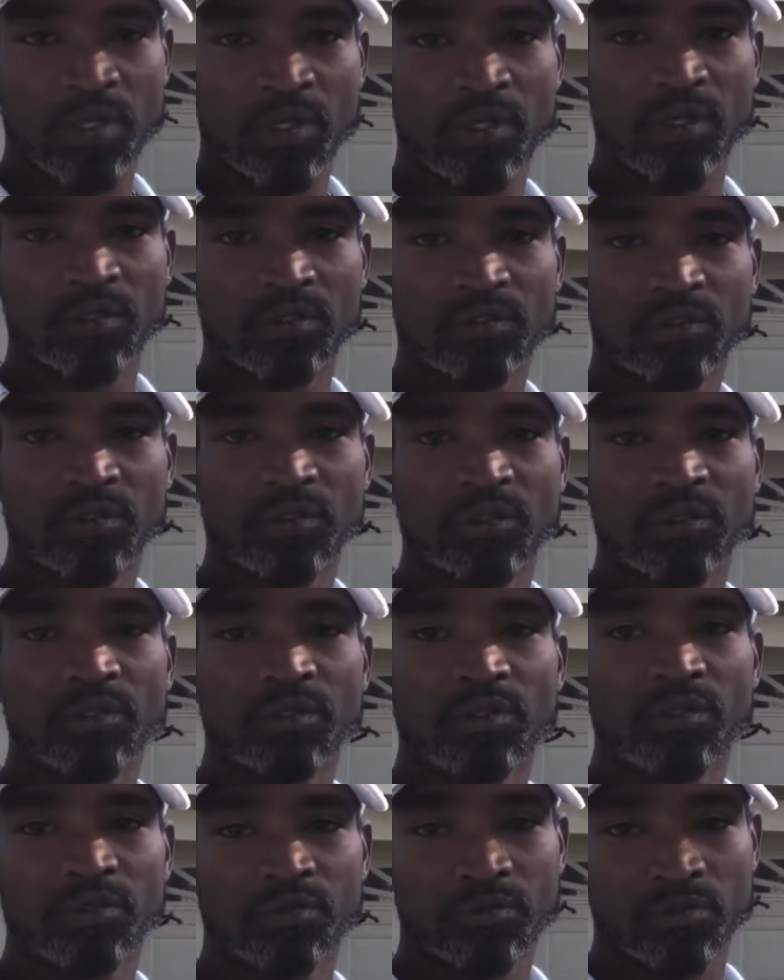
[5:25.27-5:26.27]
Yeah.
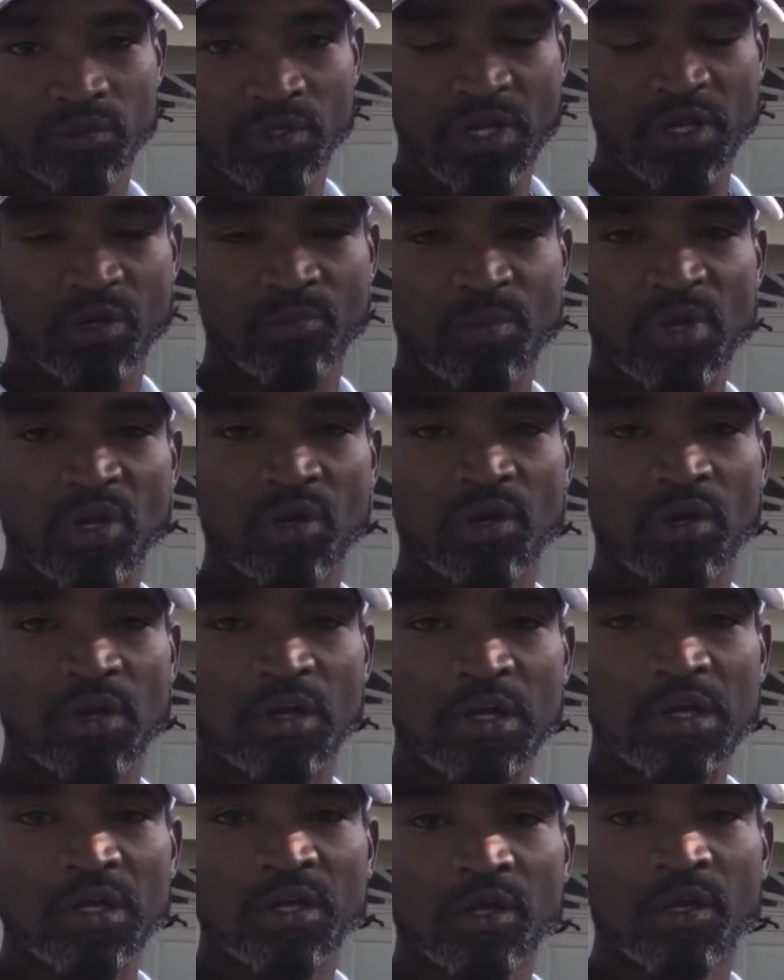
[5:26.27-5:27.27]
And doing that on my heart.